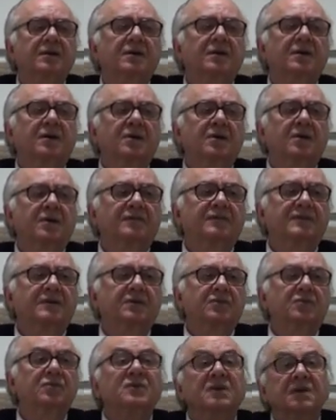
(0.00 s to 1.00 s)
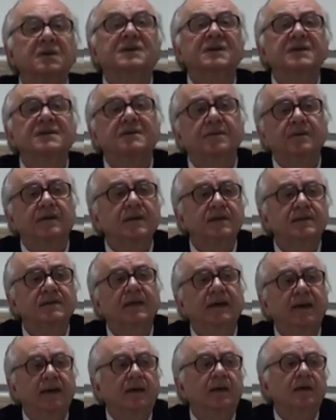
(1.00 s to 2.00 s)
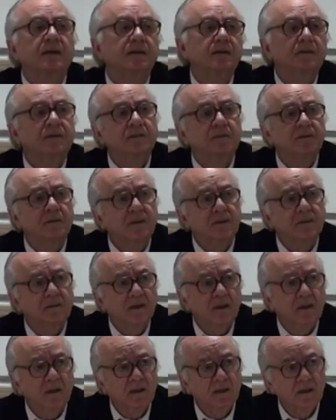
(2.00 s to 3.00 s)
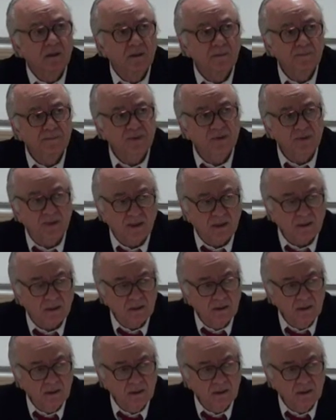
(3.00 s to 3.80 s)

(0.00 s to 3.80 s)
or of the world history, as Hegel would uh, put it.